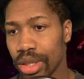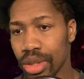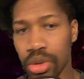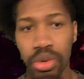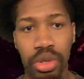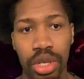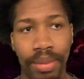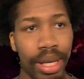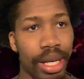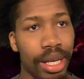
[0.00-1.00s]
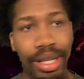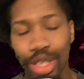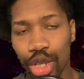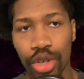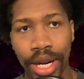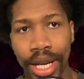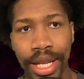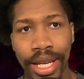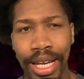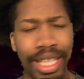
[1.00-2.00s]
do some
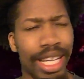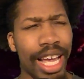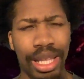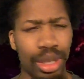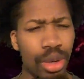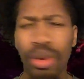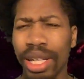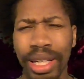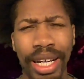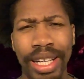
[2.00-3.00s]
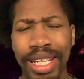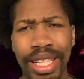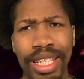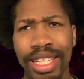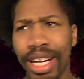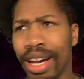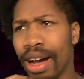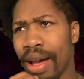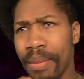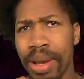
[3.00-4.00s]
training. I think I had 2 clients at the
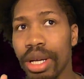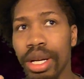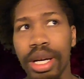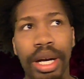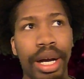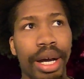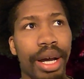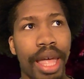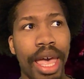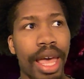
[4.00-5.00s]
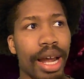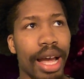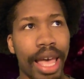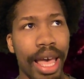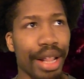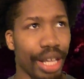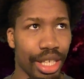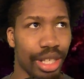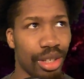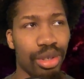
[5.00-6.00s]
time, and I had like
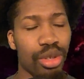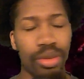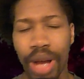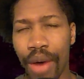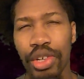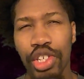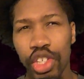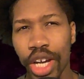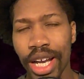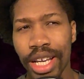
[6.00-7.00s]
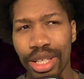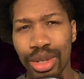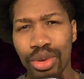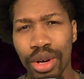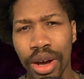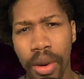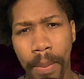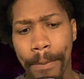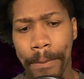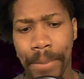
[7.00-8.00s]
this YouTube. I was trying to
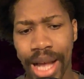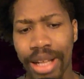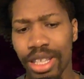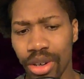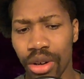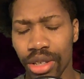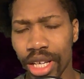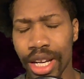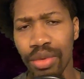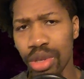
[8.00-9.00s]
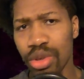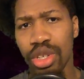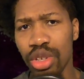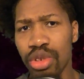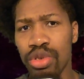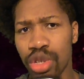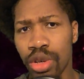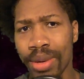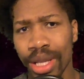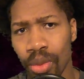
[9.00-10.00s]
balance it all thing. I was using
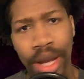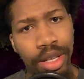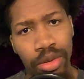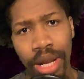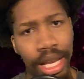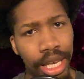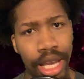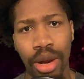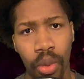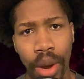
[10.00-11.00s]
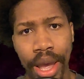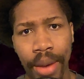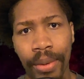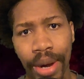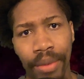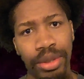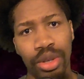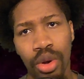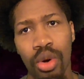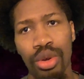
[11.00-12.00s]
YouTube as a way to like get away what I was
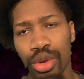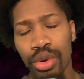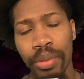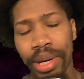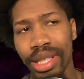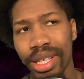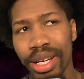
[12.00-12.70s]
going through, but